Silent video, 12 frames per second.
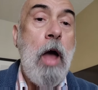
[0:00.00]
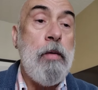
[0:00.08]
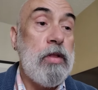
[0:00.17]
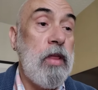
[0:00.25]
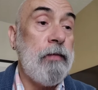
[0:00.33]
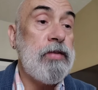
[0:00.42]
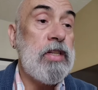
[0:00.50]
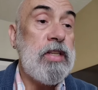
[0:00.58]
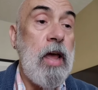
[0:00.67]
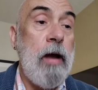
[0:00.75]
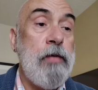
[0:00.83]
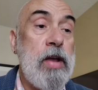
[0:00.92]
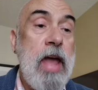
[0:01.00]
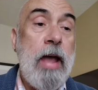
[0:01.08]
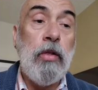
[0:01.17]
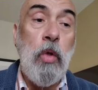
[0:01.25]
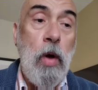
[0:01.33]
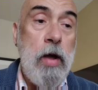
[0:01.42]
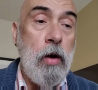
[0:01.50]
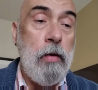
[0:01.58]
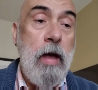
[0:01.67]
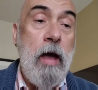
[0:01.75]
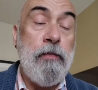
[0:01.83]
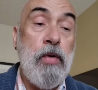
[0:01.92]
I would love to see every gay
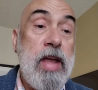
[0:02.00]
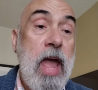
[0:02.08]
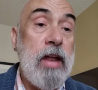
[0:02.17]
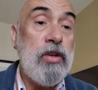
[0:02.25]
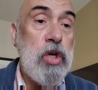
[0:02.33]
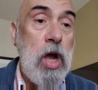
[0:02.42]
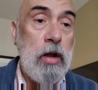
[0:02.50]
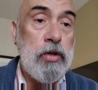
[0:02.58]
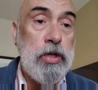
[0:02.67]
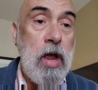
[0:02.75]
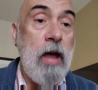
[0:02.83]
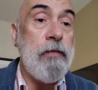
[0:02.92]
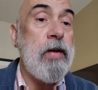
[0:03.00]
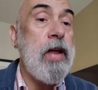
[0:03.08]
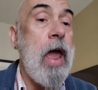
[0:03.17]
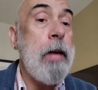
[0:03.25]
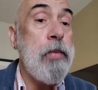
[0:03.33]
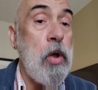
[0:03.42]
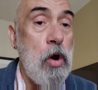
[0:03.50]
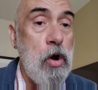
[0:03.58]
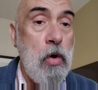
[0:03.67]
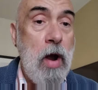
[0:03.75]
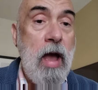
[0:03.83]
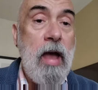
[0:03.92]
lawyer, every gay judge, every gay
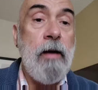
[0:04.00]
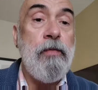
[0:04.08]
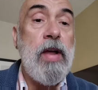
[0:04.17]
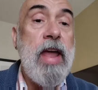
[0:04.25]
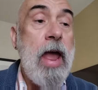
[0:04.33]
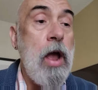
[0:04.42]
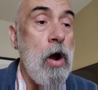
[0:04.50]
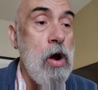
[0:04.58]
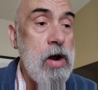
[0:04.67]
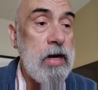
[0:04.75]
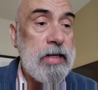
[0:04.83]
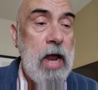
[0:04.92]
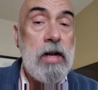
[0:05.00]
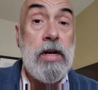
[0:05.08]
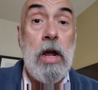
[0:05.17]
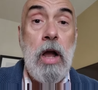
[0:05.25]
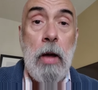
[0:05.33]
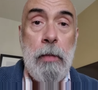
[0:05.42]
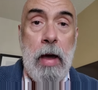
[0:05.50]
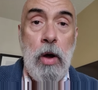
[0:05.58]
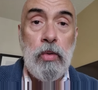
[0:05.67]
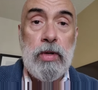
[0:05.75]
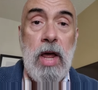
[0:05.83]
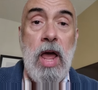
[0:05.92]
bureaucrat, every gay architect come
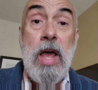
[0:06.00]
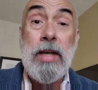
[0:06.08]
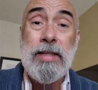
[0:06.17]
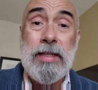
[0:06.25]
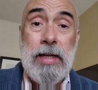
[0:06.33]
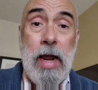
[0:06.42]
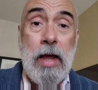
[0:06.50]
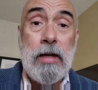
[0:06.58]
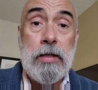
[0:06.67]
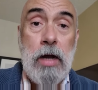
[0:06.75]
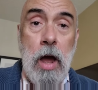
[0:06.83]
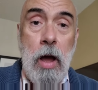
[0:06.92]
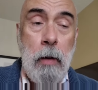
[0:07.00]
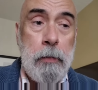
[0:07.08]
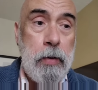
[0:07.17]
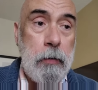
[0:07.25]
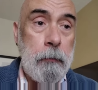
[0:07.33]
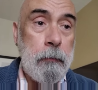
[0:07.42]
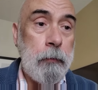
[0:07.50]
out, stand up,